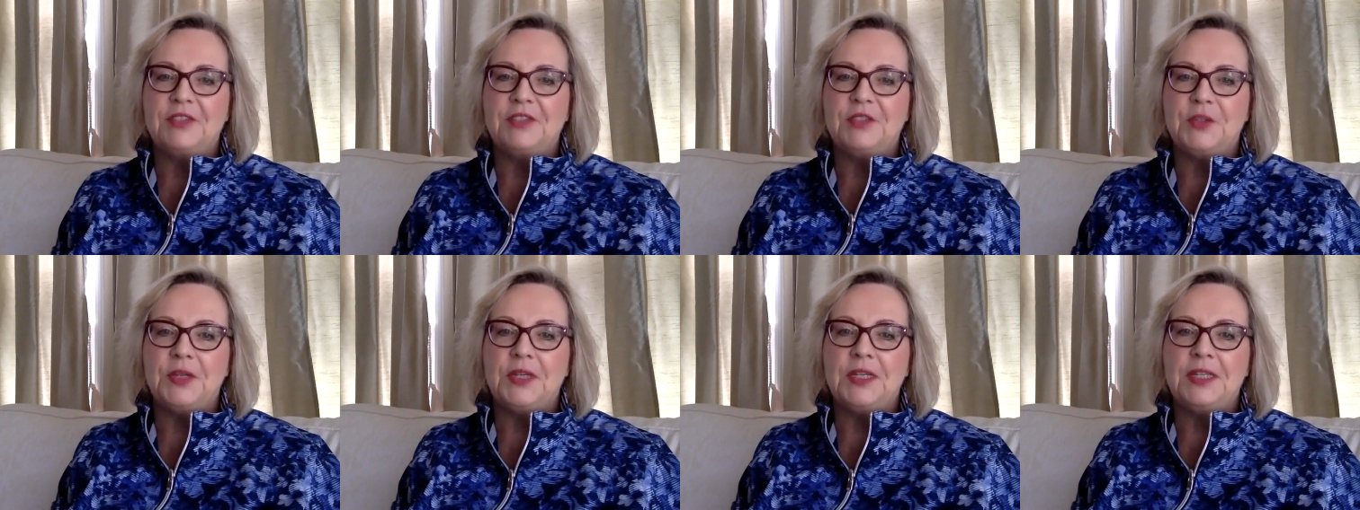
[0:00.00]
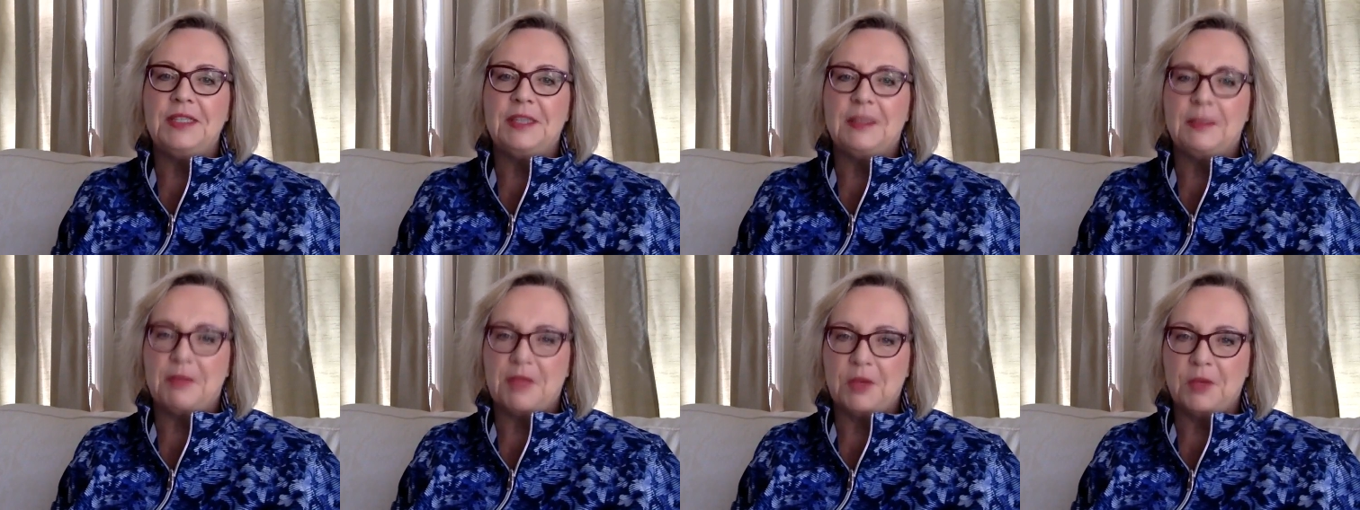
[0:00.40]
of doing
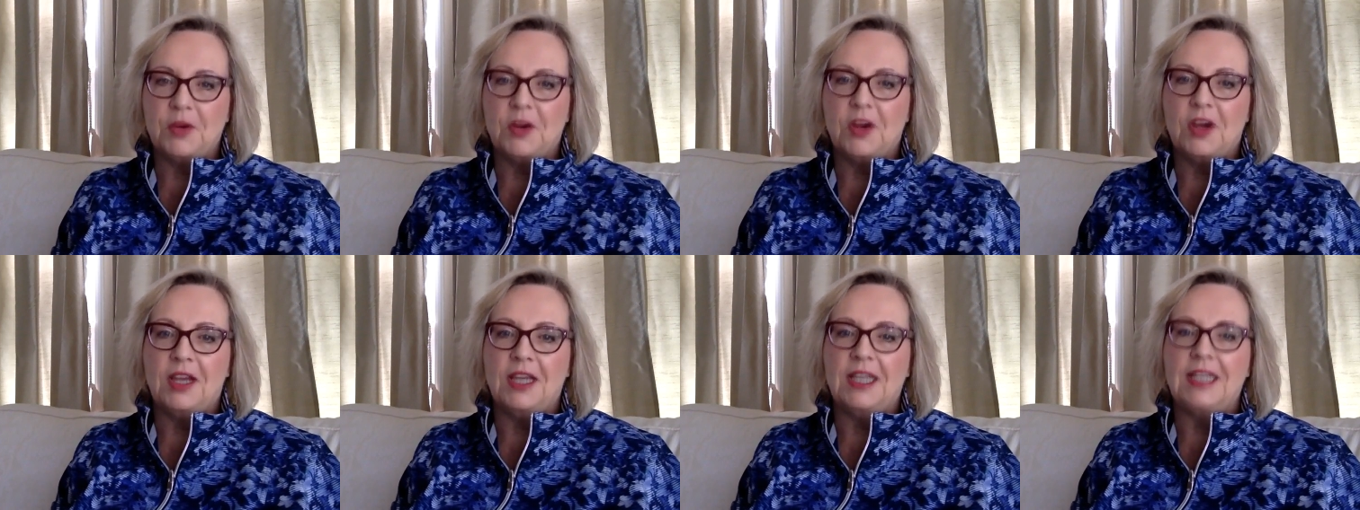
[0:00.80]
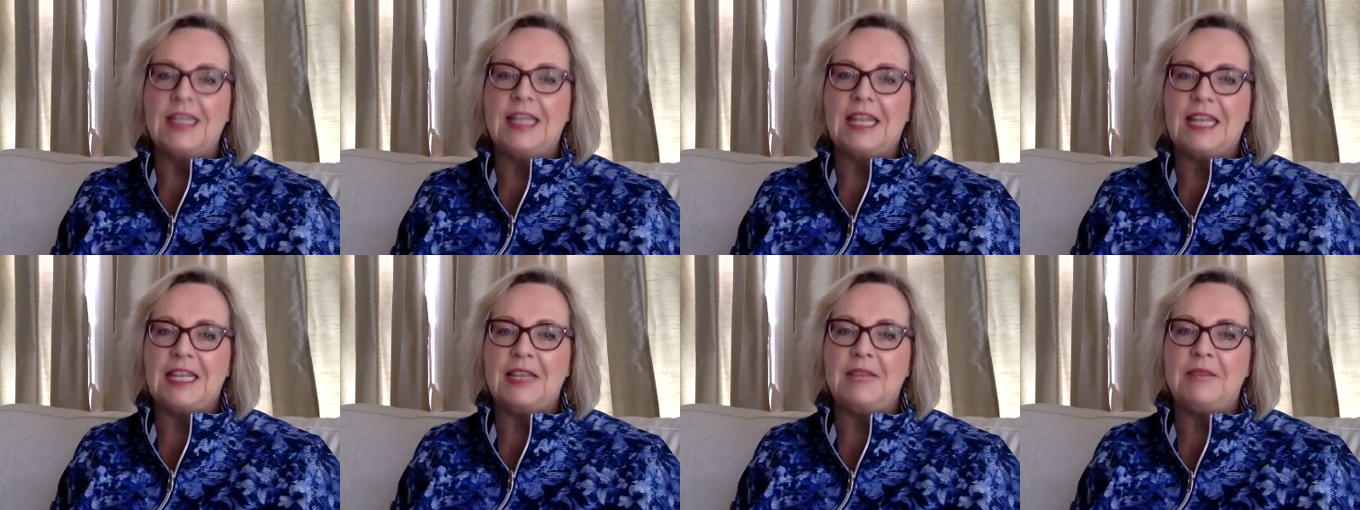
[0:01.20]
something wrong and
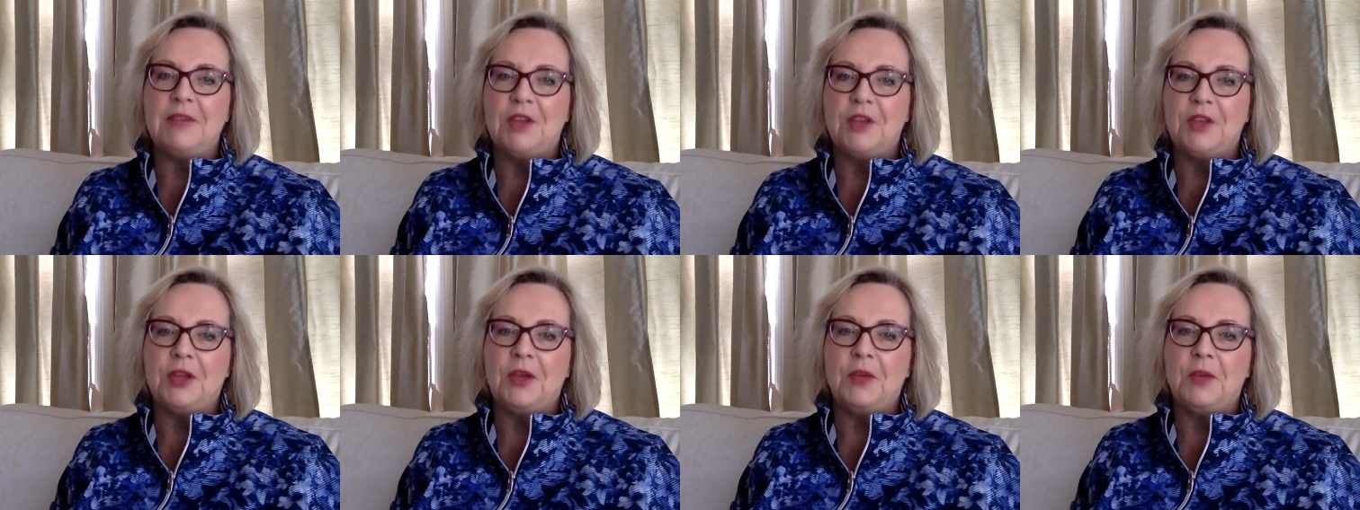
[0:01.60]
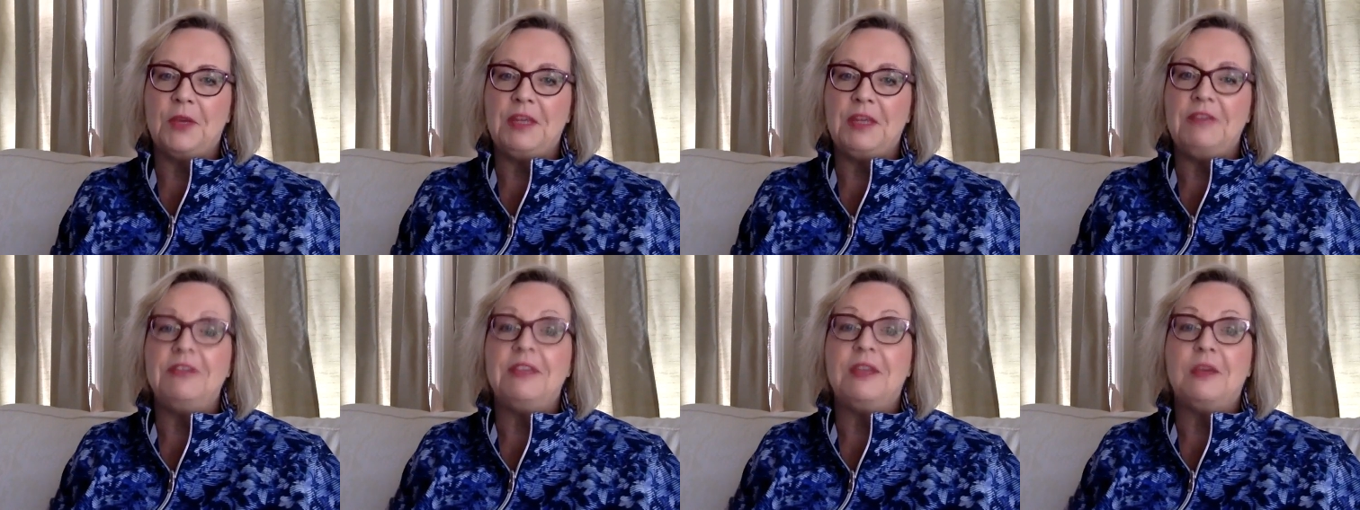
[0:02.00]
letting them know that
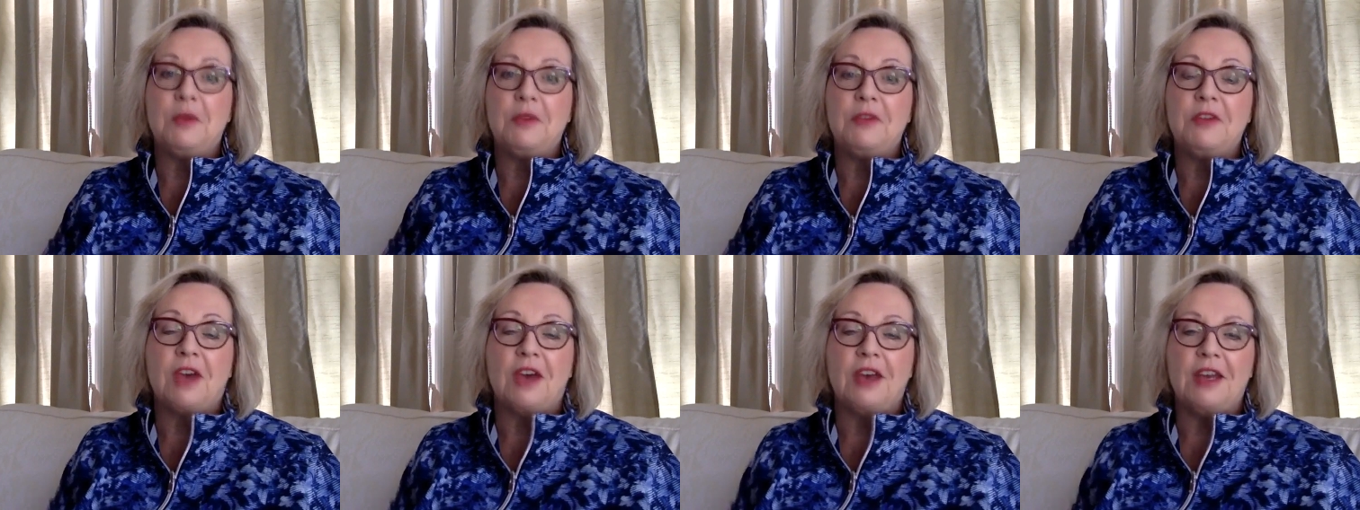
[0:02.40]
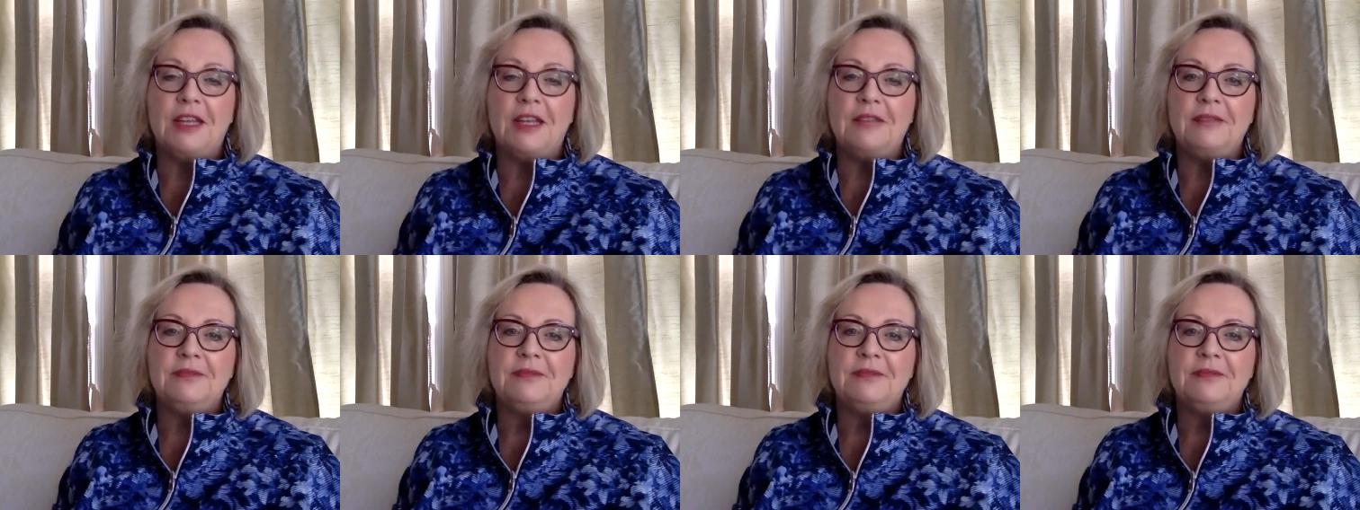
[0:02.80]
we've caught it.